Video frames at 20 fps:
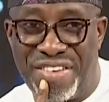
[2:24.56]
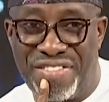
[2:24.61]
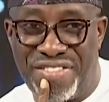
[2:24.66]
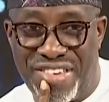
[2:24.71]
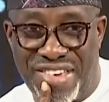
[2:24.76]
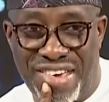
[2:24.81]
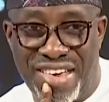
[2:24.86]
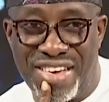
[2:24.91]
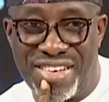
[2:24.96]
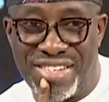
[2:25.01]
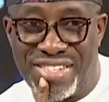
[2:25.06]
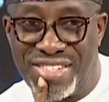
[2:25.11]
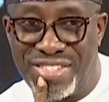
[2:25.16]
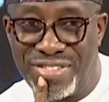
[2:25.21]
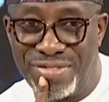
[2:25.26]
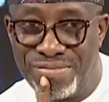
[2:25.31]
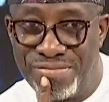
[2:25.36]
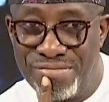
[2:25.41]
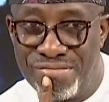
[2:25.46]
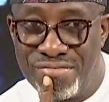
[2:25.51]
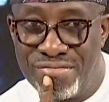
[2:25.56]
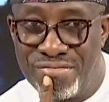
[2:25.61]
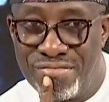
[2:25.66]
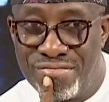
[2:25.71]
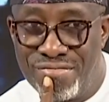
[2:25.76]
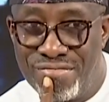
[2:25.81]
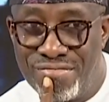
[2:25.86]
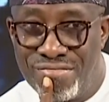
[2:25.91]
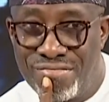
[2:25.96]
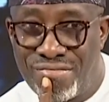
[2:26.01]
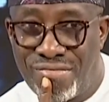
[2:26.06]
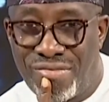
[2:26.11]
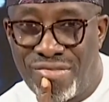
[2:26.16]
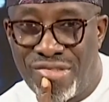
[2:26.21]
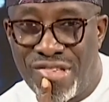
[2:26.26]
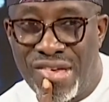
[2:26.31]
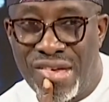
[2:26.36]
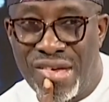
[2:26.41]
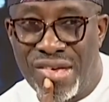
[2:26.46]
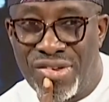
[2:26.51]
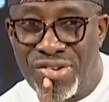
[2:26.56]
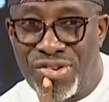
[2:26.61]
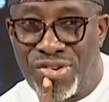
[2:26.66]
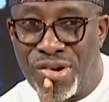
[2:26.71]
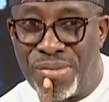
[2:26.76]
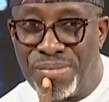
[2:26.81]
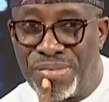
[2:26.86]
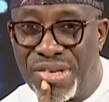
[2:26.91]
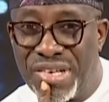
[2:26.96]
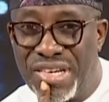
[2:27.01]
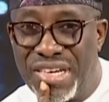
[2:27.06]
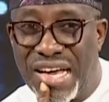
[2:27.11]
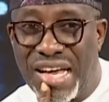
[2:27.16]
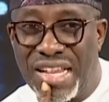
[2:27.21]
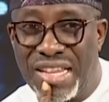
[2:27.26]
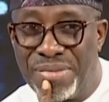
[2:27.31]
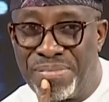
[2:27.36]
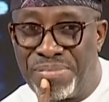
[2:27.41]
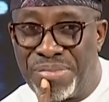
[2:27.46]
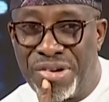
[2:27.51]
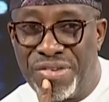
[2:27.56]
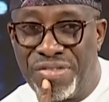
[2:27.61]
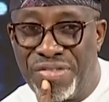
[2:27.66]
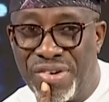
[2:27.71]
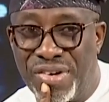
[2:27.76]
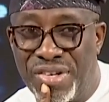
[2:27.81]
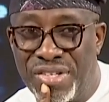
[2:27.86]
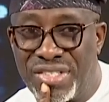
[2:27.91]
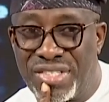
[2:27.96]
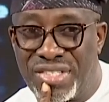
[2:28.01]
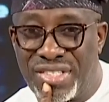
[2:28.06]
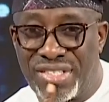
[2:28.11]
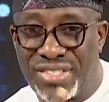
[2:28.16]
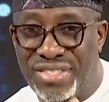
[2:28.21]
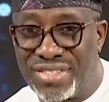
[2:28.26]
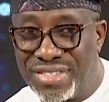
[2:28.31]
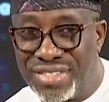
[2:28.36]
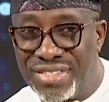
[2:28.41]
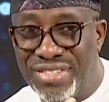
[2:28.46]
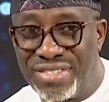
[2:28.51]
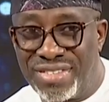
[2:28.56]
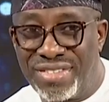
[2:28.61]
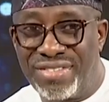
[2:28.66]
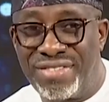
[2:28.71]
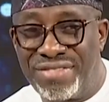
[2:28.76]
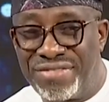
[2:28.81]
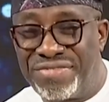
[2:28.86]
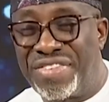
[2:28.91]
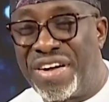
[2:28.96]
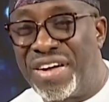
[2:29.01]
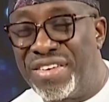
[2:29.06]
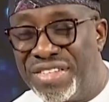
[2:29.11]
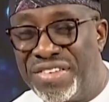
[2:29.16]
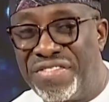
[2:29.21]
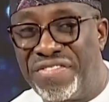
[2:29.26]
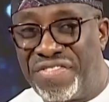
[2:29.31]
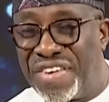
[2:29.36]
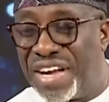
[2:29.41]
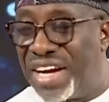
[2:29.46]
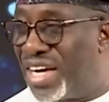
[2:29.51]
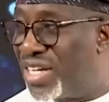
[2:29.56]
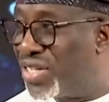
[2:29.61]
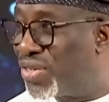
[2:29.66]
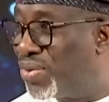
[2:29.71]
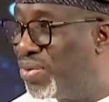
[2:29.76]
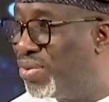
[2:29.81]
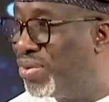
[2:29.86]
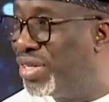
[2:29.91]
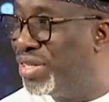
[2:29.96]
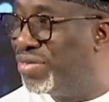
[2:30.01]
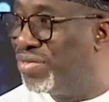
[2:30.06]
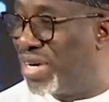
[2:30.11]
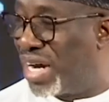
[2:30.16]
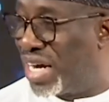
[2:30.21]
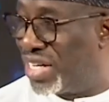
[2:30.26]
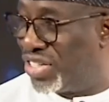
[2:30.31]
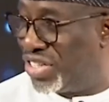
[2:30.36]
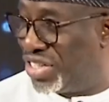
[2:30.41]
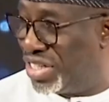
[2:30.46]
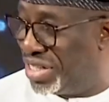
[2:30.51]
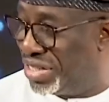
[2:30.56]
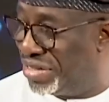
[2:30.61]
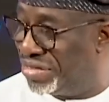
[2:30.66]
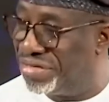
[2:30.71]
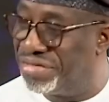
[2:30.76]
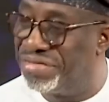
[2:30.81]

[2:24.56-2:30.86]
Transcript: years, something that the previous founding fathers couldn't even achieve,